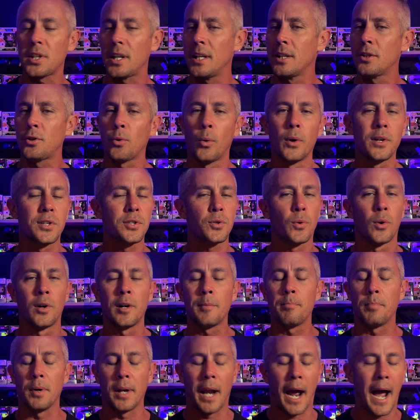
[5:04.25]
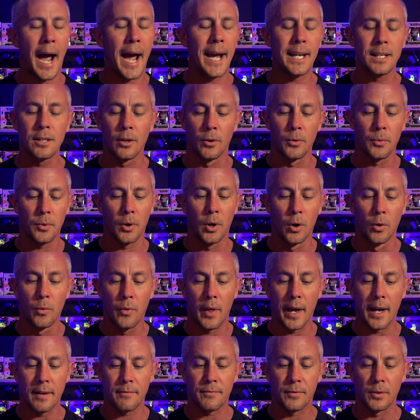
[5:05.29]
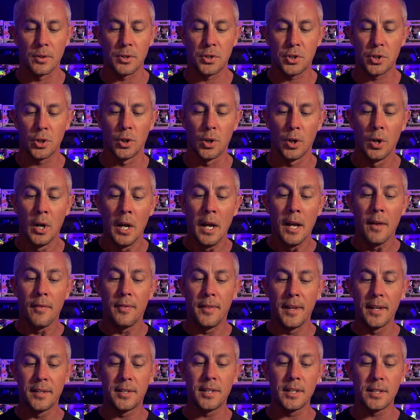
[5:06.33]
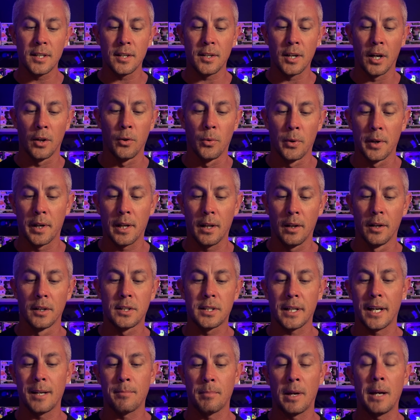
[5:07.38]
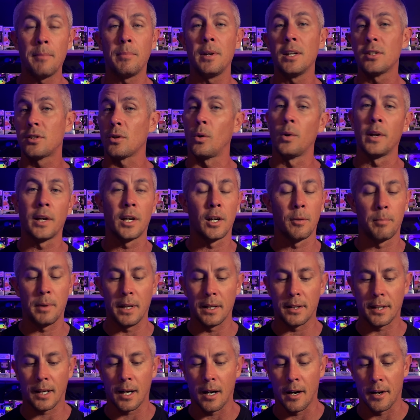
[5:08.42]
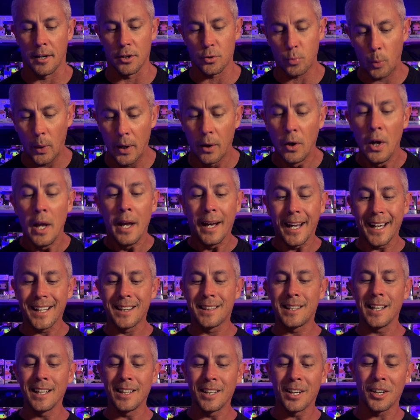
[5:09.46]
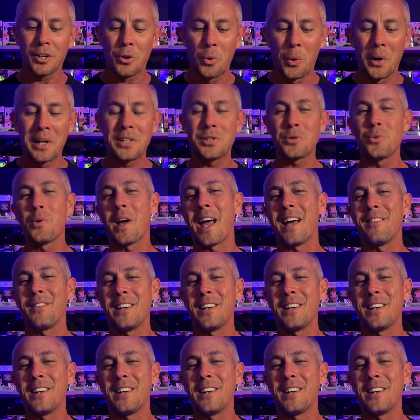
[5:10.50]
in Toy Story, but I don't know that for sure. This is another one that looks like maybe it's only going to be at the con as well. And then they're going to have